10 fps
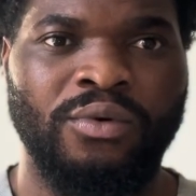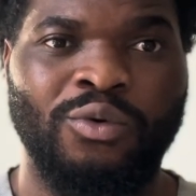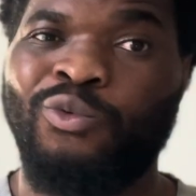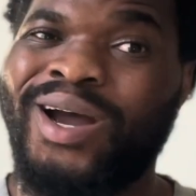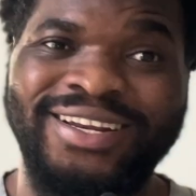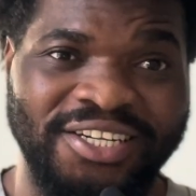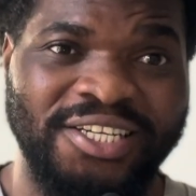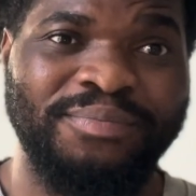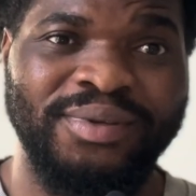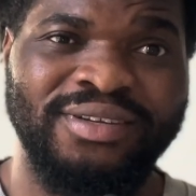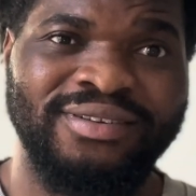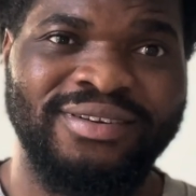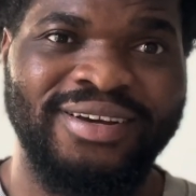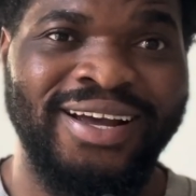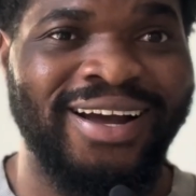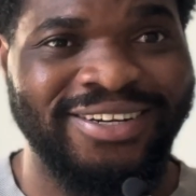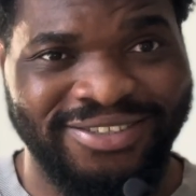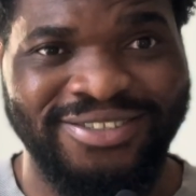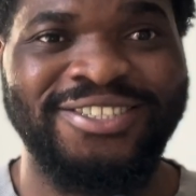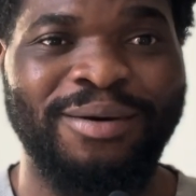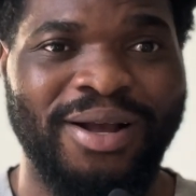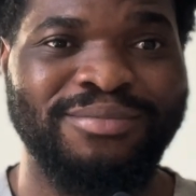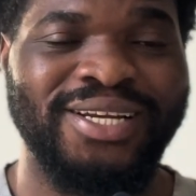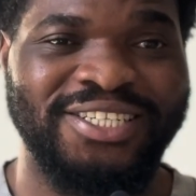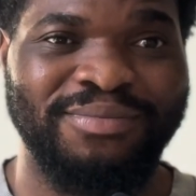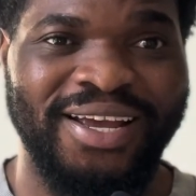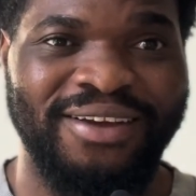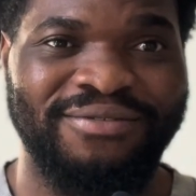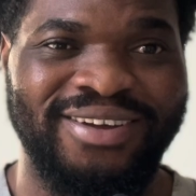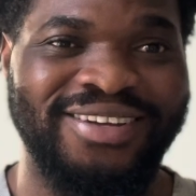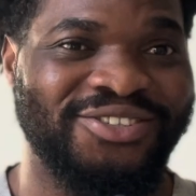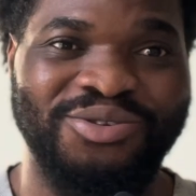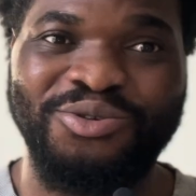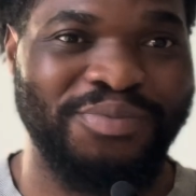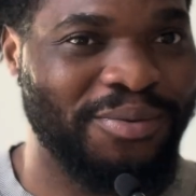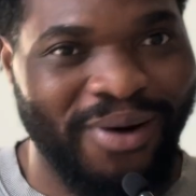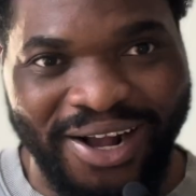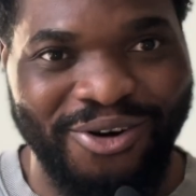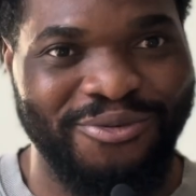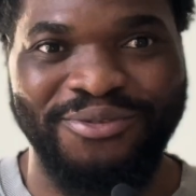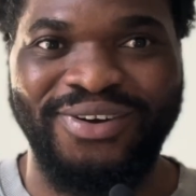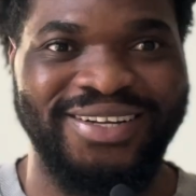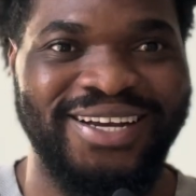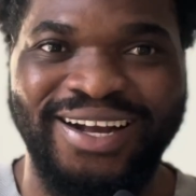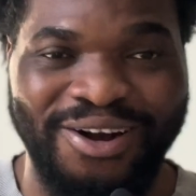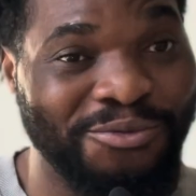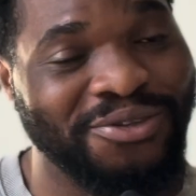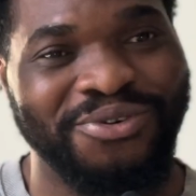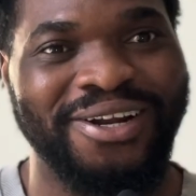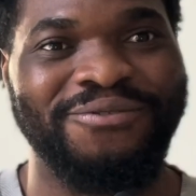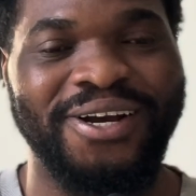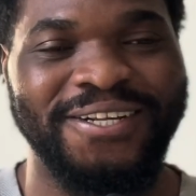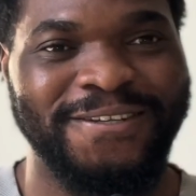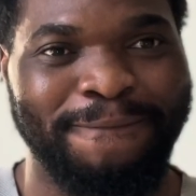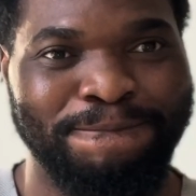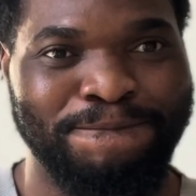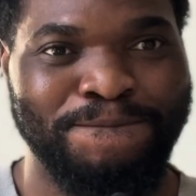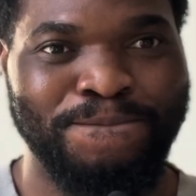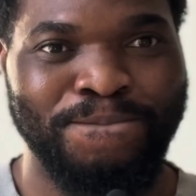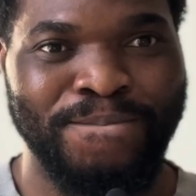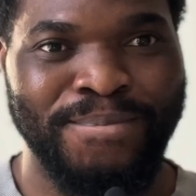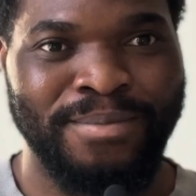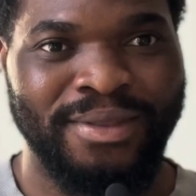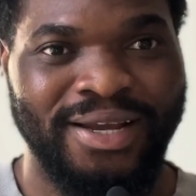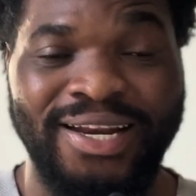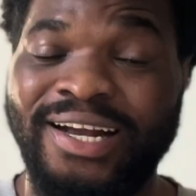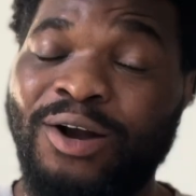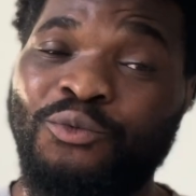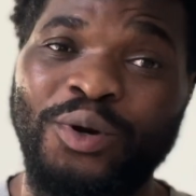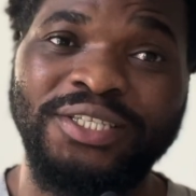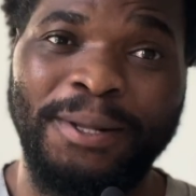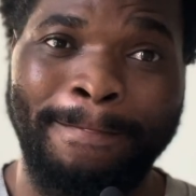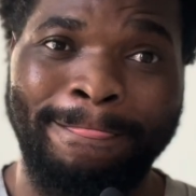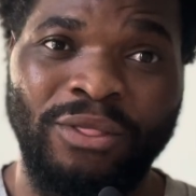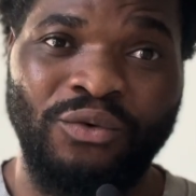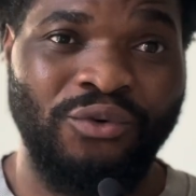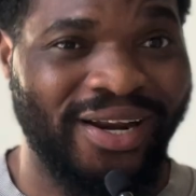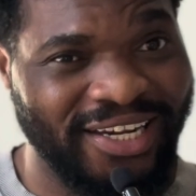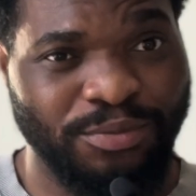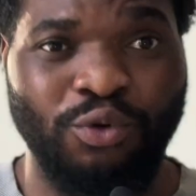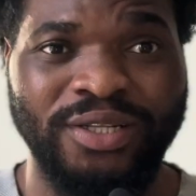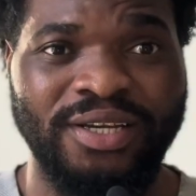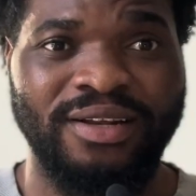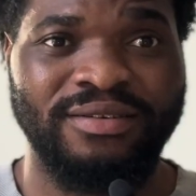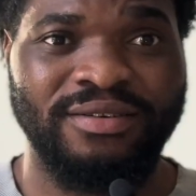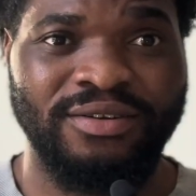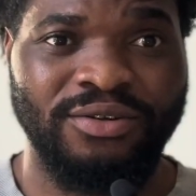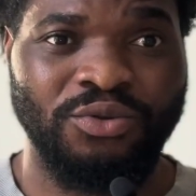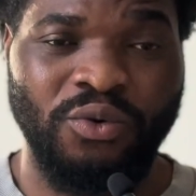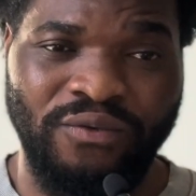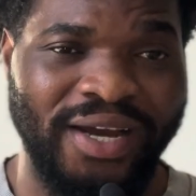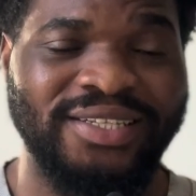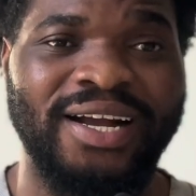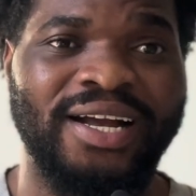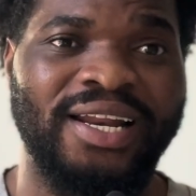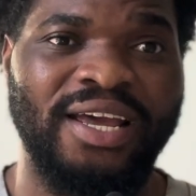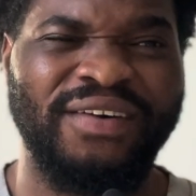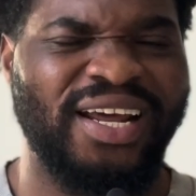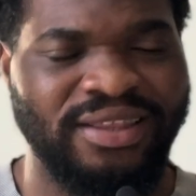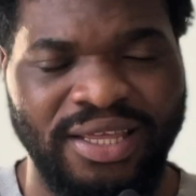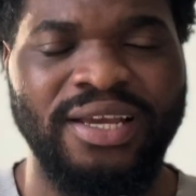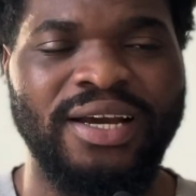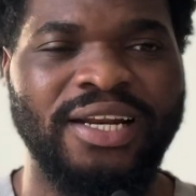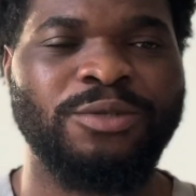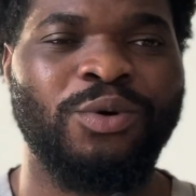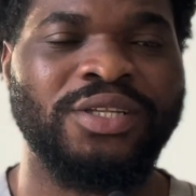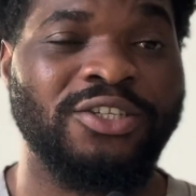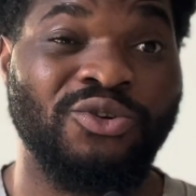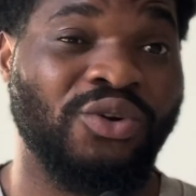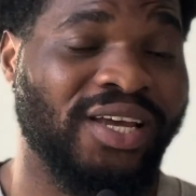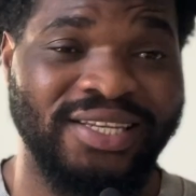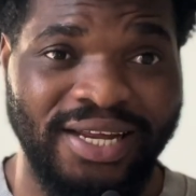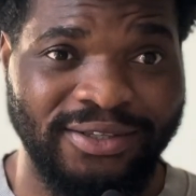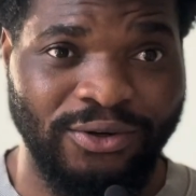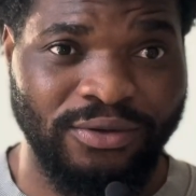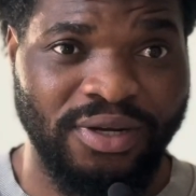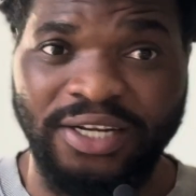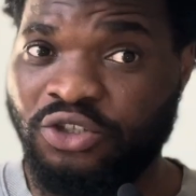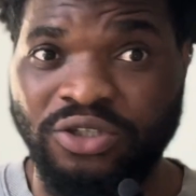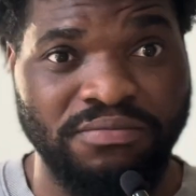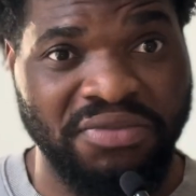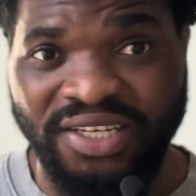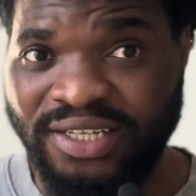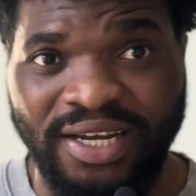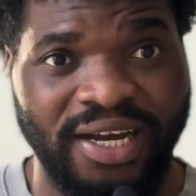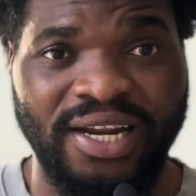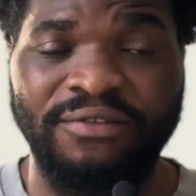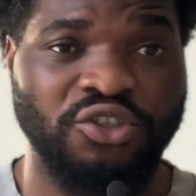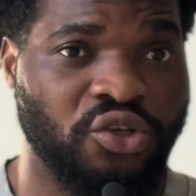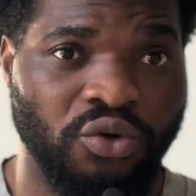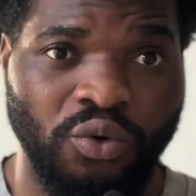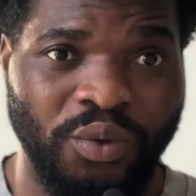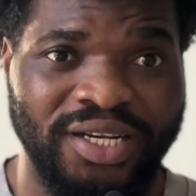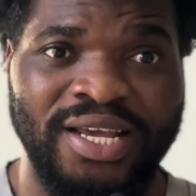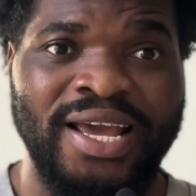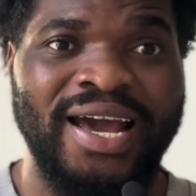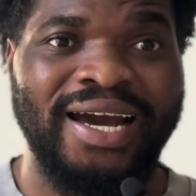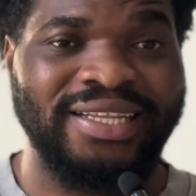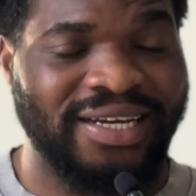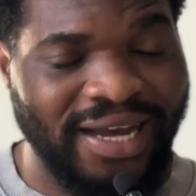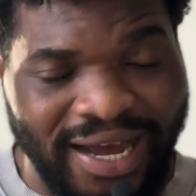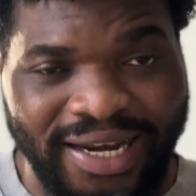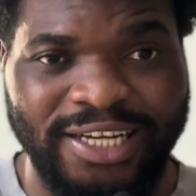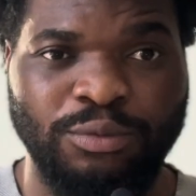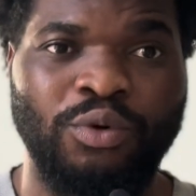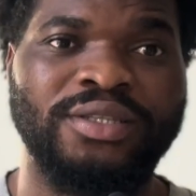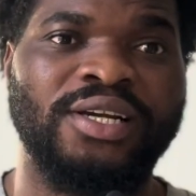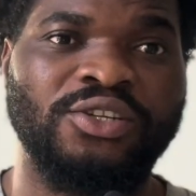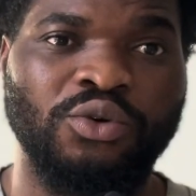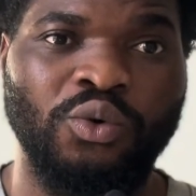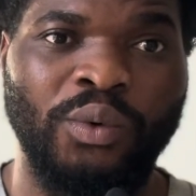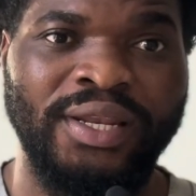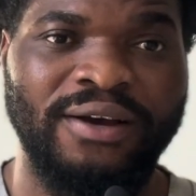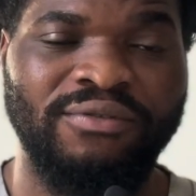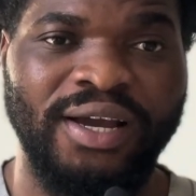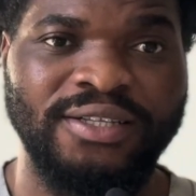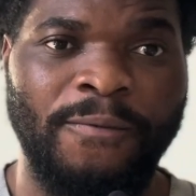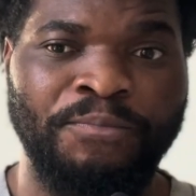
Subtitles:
While DDP and Khamzat Chimaev is going to be a banger of a fight. I can't wait for that fight. And I can't wait for Alex Poatan to fight Ankalaev. And I think Alex Poatan is going to get that done. It doesn't mean that Ankalaev is not going to win. I think Alex Poatan is going to win that fight.